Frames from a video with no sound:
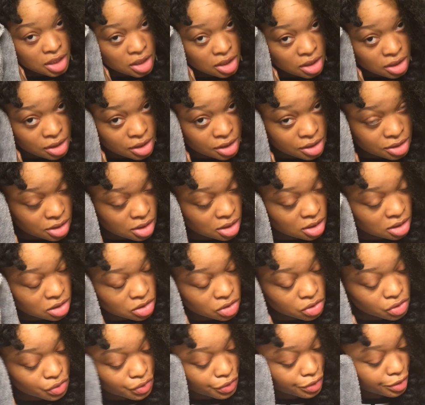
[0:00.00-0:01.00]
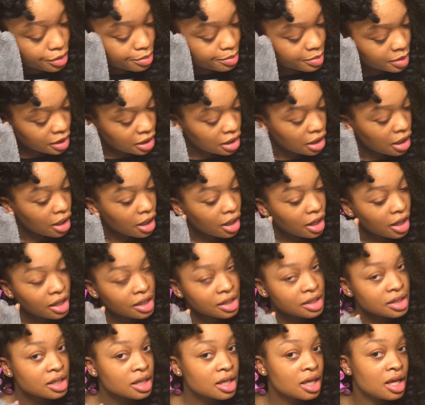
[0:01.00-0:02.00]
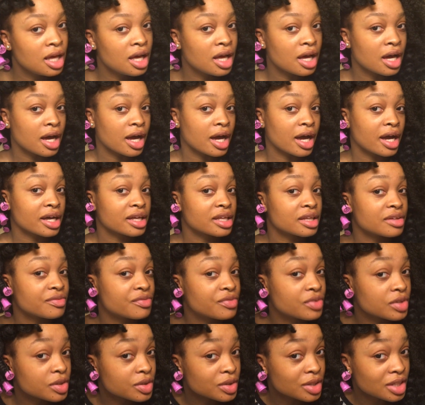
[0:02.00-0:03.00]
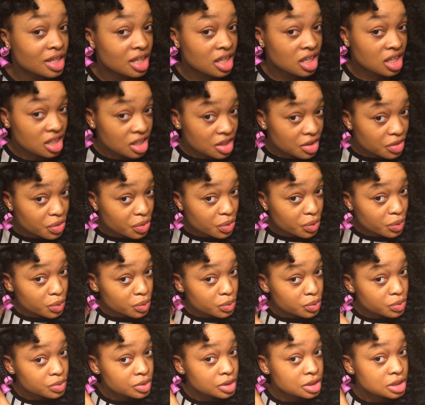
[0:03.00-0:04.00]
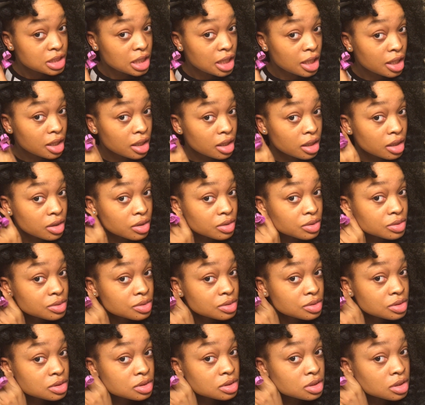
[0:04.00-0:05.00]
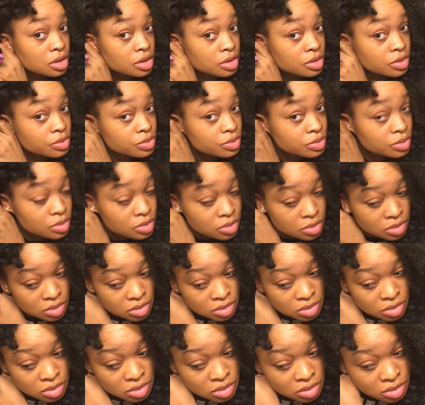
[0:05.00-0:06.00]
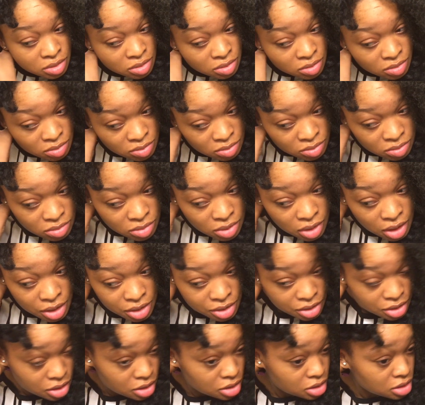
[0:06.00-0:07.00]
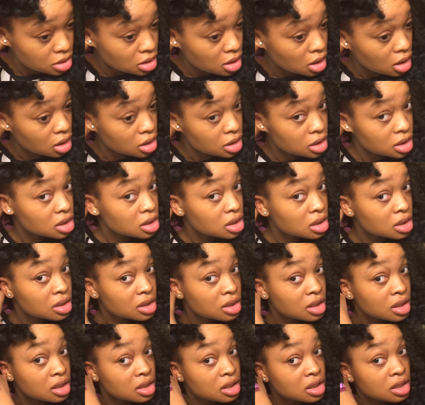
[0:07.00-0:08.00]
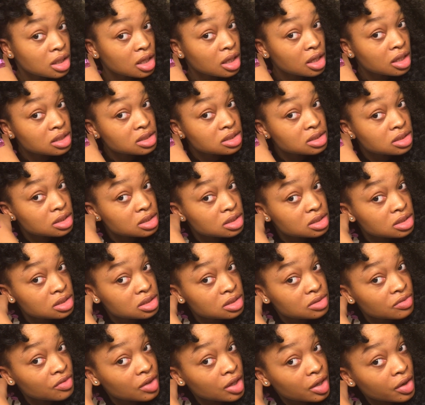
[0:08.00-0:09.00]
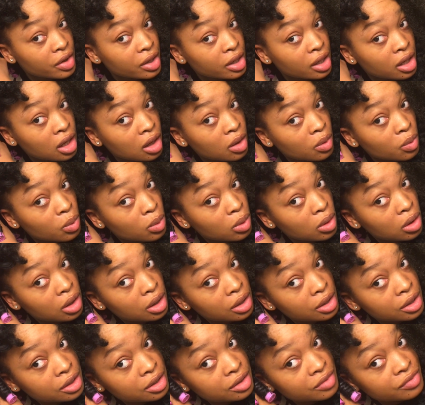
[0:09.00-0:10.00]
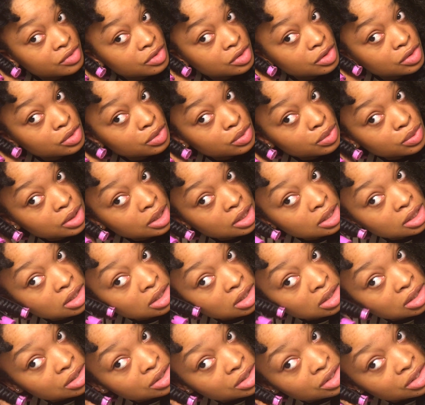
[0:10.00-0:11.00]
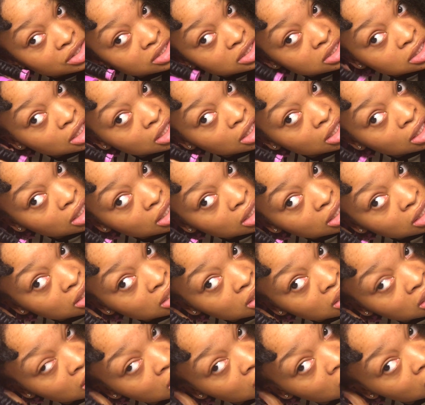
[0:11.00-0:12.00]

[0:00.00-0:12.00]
And it's extremely hot. I can feel the heat through the towel. So that's just an idea that yes, this is very hot water, and if you get it on your skin,